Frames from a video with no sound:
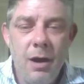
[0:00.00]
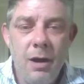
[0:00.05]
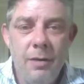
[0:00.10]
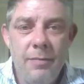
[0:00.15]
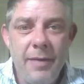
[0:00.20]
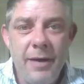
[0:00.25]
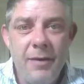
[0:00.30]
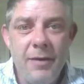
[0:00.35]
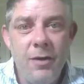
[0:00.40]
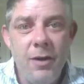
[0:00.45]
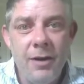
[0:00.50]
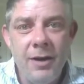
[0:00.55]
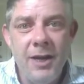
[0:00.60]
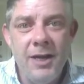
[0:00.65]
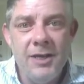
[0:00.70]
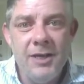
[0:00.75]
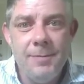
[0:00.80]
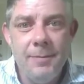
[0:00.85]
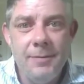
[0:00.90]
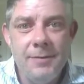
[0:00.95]
They
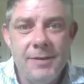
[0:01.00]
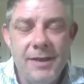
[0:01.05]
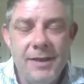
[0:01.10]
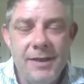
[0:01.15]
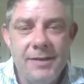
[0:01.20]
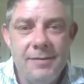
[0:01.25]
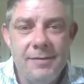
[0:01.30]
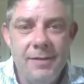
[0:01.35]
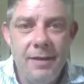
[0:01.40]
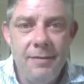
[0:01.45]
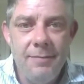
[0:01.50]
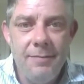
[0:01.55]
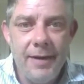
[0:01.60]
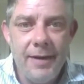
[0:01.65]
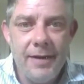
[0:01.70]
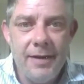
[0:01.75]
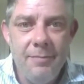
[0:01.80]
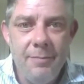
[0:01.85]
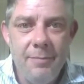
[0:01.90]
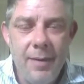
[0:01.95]
diagnosed me with the
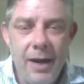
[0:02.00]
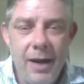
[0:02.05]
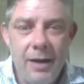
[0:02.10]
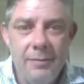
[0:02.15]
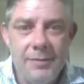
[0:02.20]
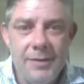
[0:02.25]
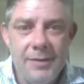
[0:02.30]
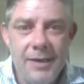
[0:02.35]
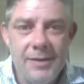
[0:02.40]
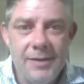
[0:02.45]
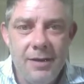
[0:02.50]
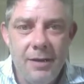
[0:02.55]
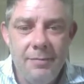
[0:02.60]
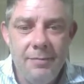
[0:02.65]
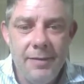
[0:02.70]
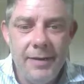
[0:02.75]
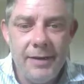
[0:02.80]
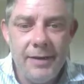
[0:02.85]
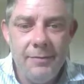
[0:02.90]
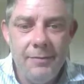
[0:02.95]
affective part of
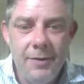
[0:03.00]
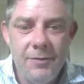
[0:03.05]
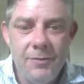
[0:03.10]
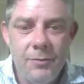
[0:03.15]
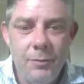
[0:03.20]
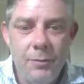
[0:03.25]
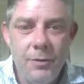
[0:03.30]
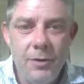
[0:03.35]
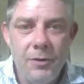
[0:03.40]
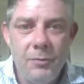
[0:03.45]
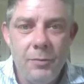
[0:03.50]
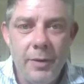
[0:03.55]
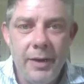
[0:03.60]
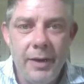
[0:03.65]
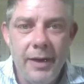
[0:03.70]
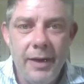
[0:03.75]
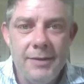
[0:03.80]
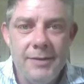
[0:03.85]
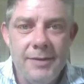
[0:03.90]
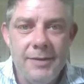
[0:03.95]
schizoaffective disorder 20
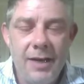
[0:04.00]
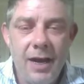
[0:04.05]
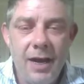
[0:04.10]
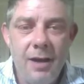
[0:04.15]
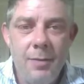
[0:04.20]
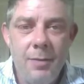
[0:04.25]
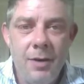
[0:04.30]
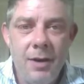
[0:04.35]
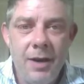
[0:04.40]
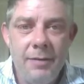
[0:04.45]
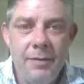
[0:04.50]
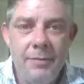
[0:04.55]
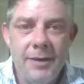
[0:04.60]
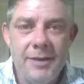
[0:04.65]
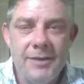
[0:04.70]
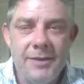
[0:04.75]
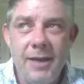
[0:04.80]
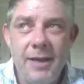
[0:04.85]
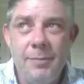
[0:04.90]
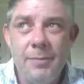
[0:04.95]
years ago, but I never
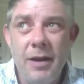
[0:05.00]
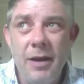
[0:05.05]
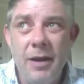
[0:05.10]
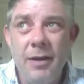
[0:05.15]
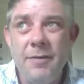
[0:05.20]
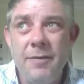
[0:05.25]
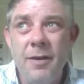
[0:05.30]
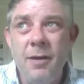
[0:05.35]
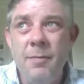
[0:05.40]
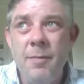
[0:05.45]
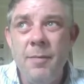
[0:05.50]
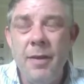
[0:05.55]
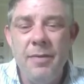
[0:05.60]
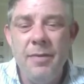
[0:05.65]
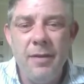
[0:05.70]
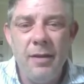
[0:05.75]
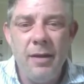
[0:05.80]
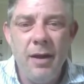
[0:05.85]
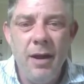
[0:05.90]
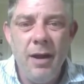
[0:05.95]
accepted it till a
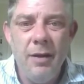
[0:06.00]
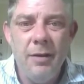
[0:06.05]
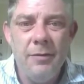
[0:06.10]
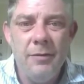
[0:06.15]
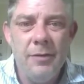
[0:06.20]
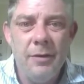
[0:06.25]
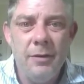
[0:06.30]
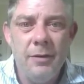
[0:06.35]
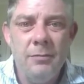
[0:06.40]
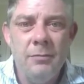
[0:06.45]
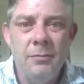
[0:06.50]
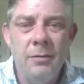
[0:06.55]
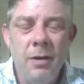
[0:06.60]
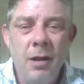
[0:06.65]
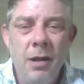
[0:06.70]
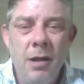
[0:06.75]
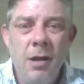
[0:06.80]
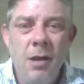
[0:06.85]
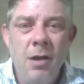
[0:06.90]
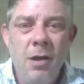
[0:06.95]
month ago, till
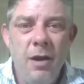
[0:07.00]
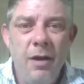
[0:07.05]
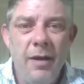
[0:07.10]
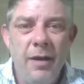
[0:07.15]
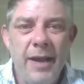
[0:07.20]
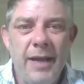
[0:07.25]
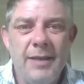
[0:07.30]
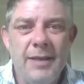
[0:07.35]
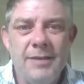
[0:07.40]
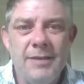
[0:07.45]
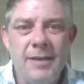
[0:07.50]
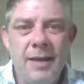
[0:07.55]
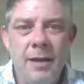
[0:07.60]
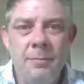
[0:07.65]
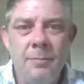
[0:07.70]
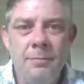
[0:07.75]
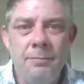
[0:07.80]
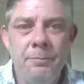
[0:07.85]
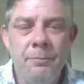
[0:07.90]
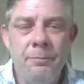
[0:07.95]
I guess
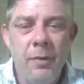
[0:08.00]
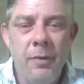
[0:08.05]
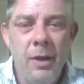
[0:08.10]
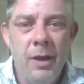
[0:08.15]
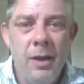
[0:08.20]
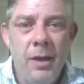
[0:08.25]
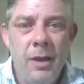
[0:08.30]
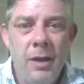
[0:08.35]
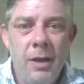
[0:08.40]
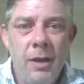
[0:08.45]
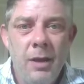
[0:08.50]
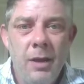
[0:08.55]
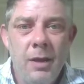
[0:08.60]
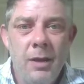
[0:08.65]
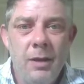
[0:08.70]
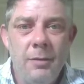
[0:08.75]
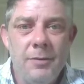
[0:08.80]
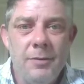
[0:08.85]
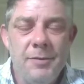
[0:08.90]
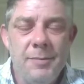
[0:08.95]

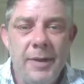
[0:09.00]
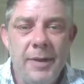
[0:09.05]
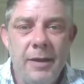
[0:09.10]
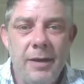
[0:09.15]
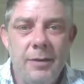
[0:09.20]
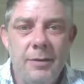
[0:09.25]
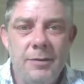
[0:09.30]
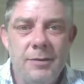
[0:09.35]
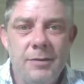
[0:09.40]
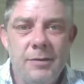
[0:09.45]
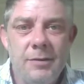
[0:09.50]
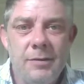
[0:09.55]
it was because